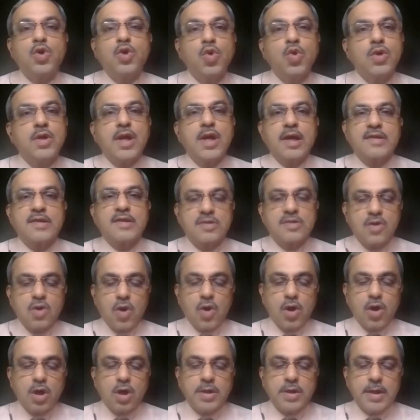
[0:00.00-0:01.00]
two drugs
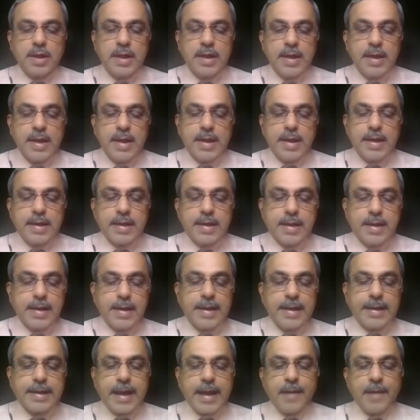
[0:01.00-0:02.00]
called
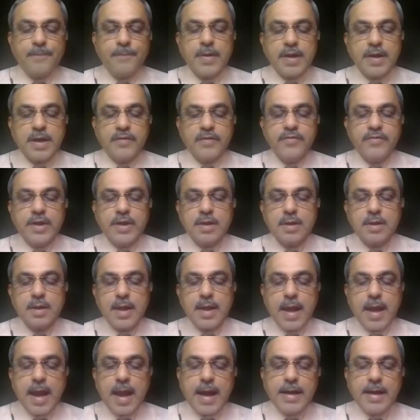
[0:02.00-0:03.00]
glecaprevir
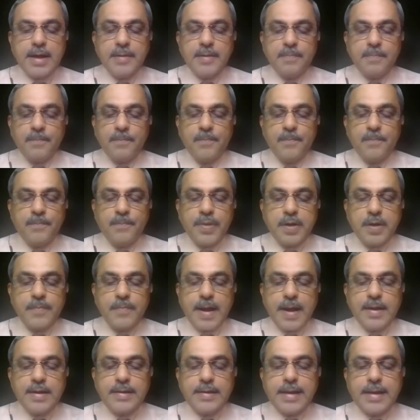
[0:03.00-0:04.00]
and
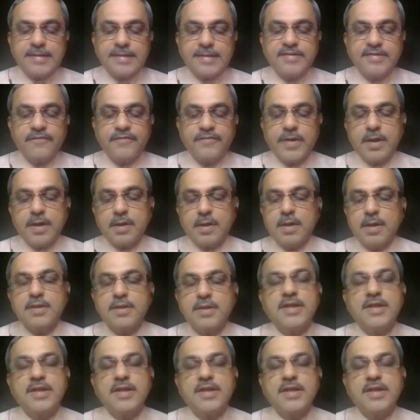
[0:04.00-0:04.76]
pribendacivir.